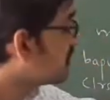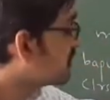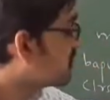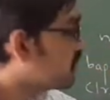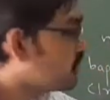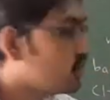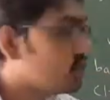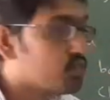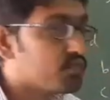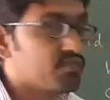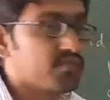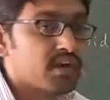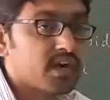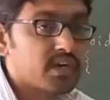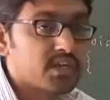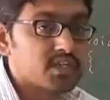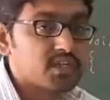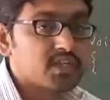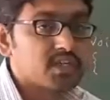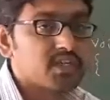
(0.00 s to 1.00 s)
cube
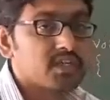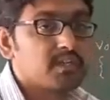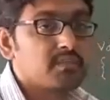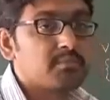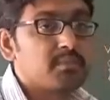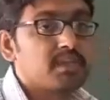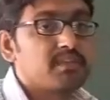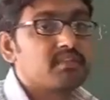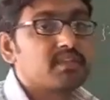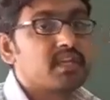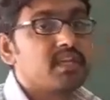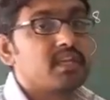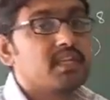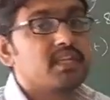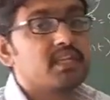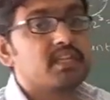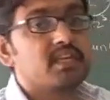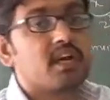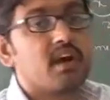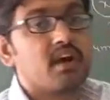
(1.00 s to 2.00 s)
function by sending
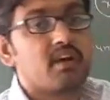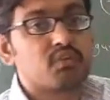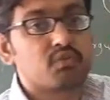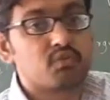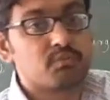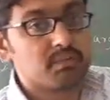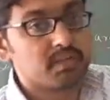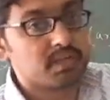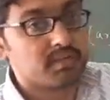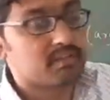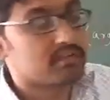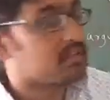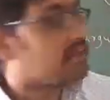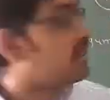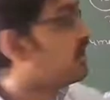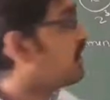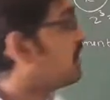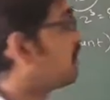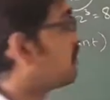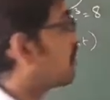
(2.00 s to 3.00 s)
the arguments.
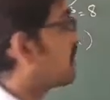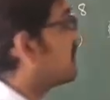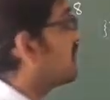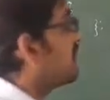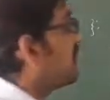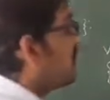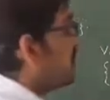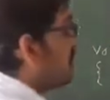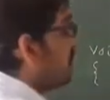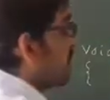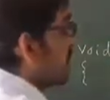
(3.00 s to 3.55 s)
Okay, by